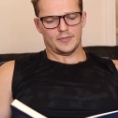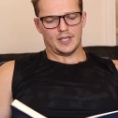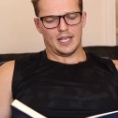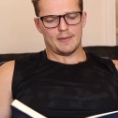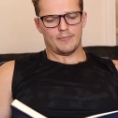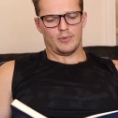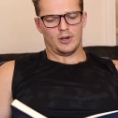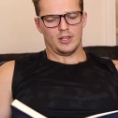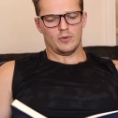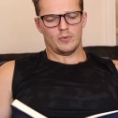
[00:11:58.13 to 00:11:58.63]

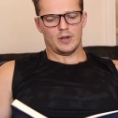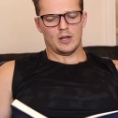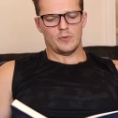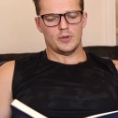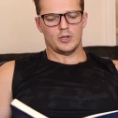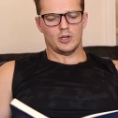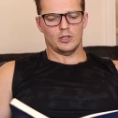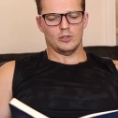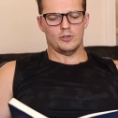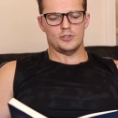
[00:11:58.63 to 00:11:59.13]
and by the way,
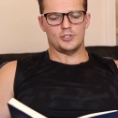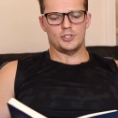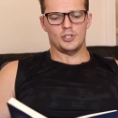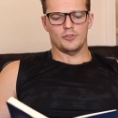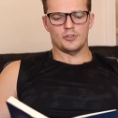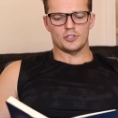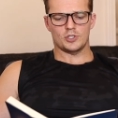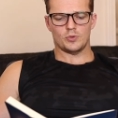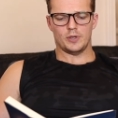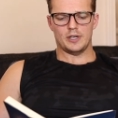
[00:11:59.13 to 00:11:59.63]
we got Lucy
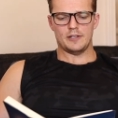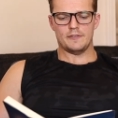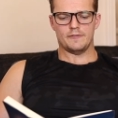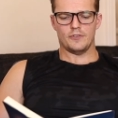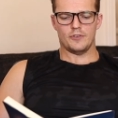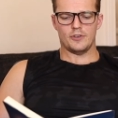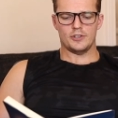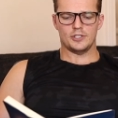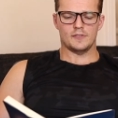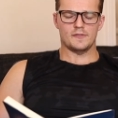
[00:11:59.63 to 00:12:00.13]
on the
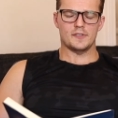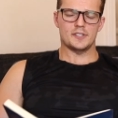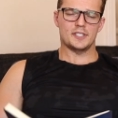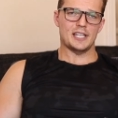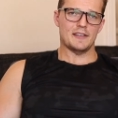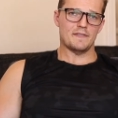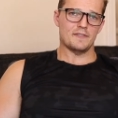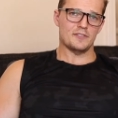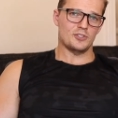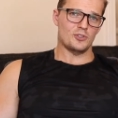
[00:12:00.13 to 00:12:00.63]
21st of the
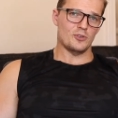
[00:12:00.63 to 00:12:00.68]
7th,